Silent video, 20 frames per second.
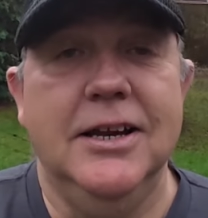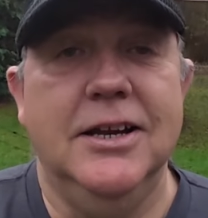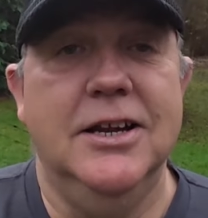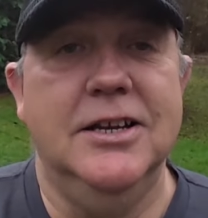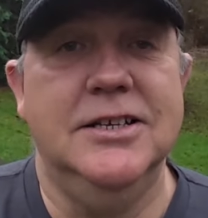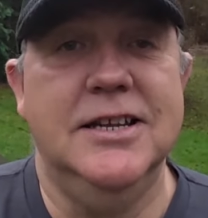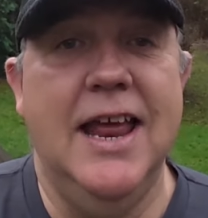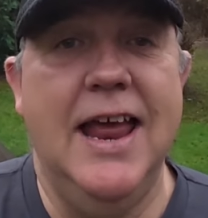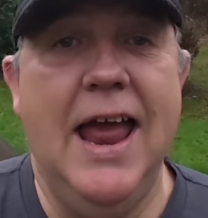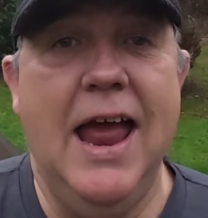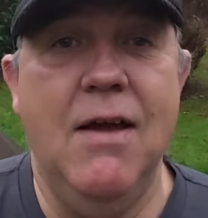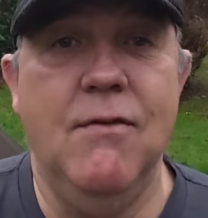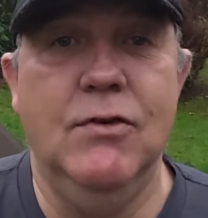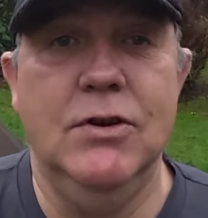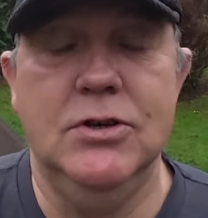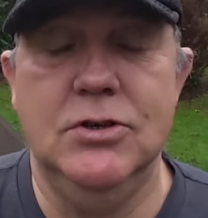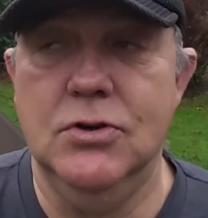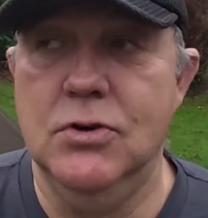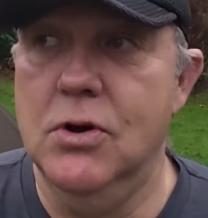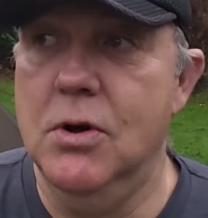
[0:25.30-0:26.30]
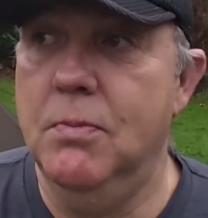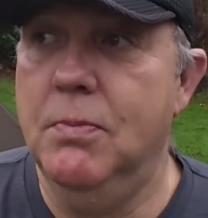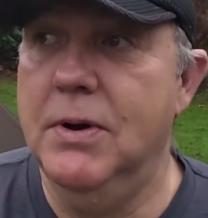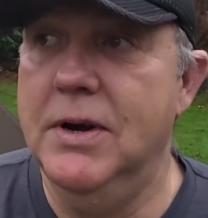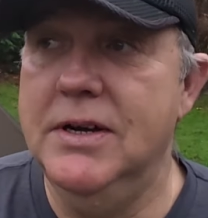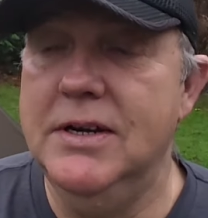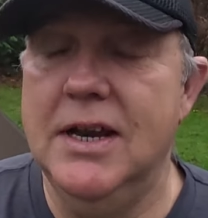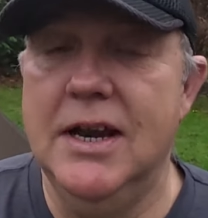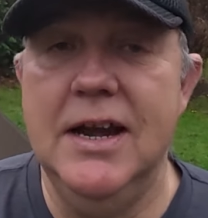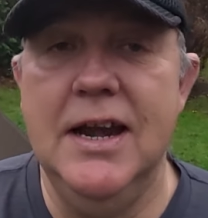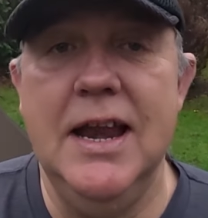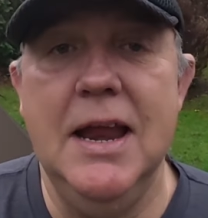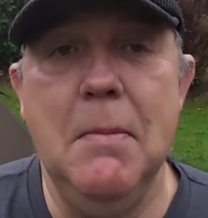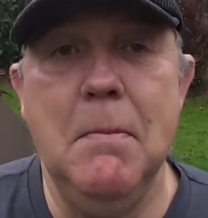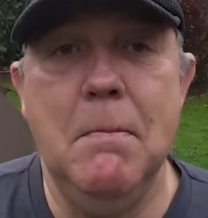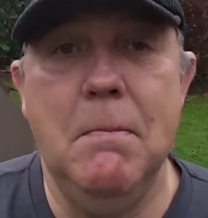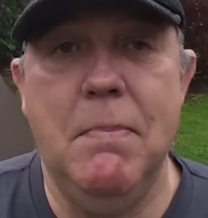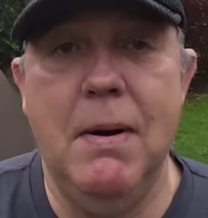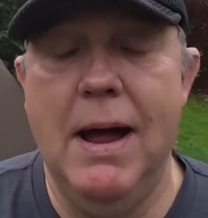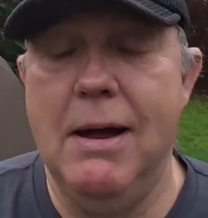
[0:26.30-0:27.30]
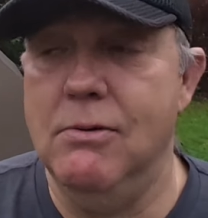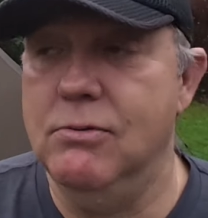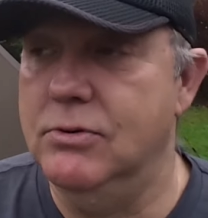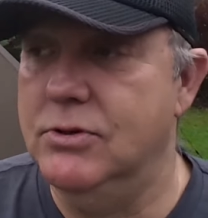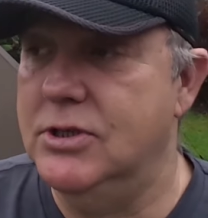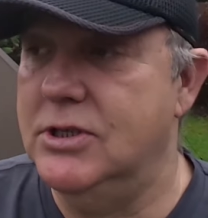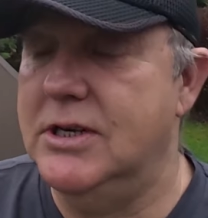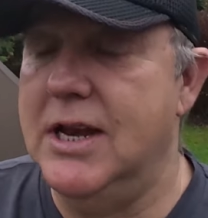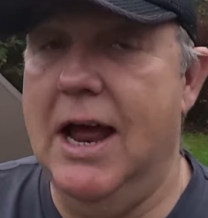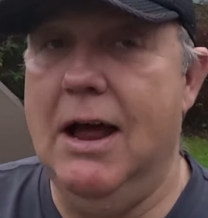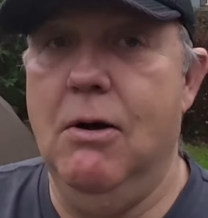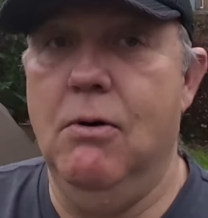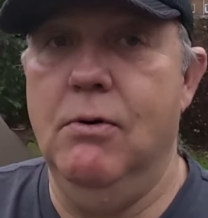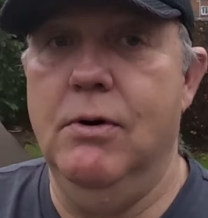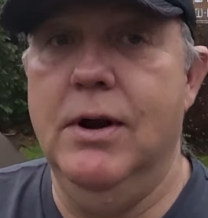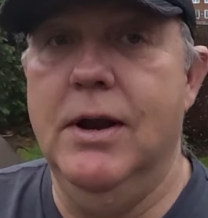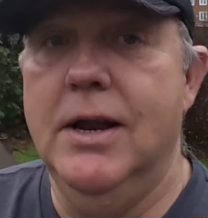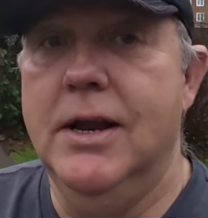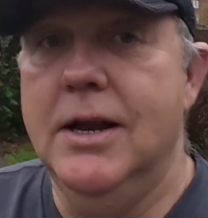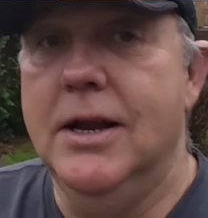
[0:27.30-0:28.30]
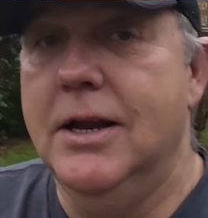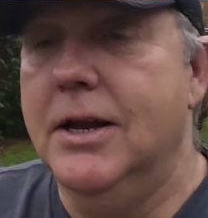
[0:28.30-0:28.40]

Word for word: because the heavens opened and it bounced down.